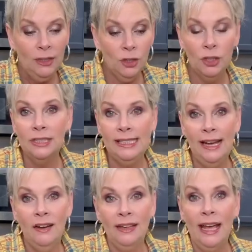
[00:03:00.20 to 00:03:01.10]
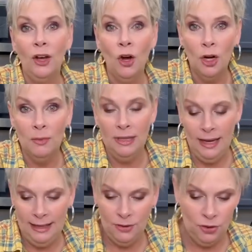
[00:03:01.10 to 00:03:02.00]
cooked down and
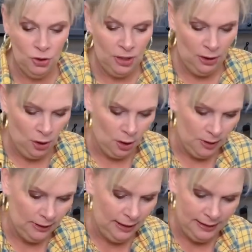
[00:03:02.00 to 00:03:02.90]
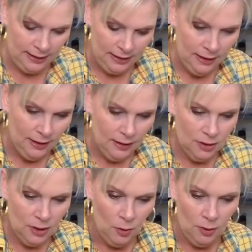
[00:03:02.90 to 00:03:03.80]
caramelized, good and caramelized.
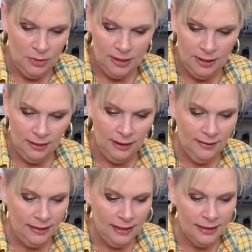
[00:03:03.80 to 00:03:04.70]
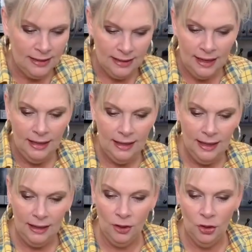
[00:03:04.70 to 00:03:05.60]
So I'm just gonna let these set
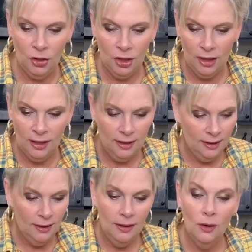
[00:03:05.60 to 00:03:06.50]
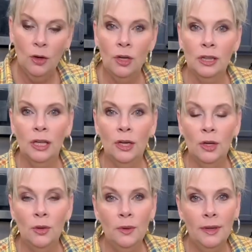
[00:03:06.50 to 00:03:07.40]
and cook on
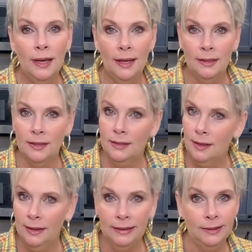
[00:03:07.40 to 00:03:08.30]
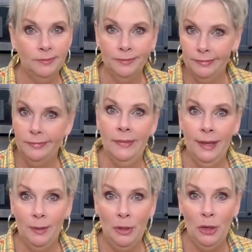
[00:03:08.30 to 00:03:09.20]
low and just kind of
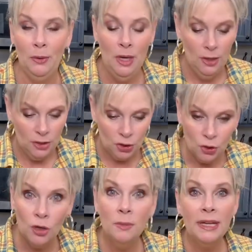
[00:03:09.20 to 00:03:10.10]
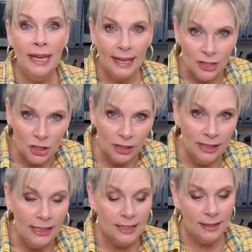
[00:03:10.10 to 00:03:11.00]
let them go. Stir them
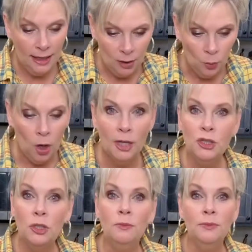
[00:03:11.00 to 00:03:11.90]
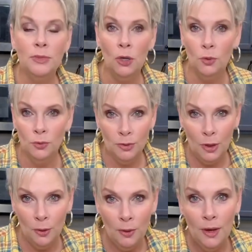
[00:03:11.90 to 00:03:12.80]
occasionally, just kind of watch them. Don't go